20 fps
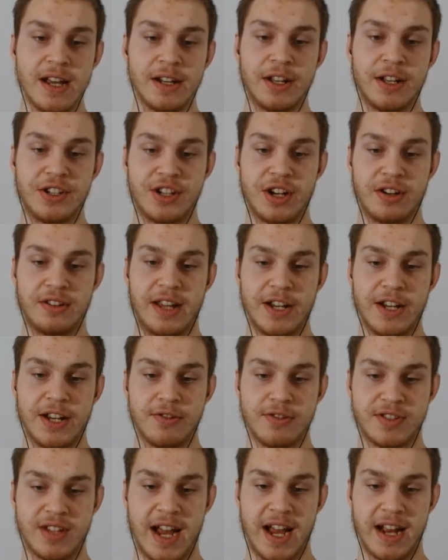to share
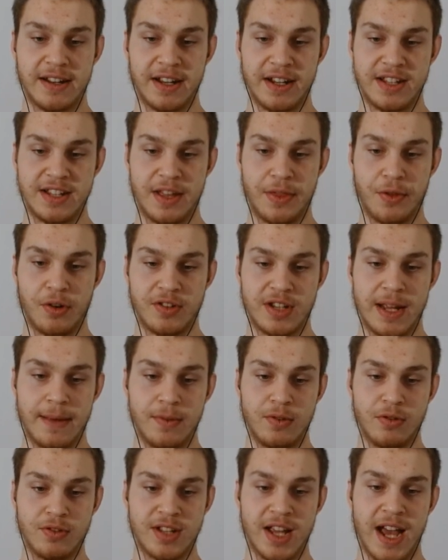dangerous tactics in their
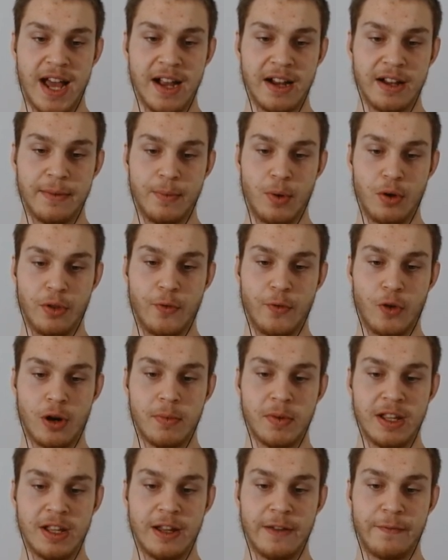attempt to attack both
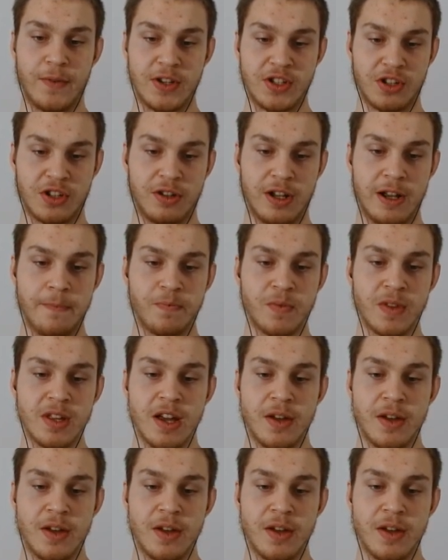verbally and physically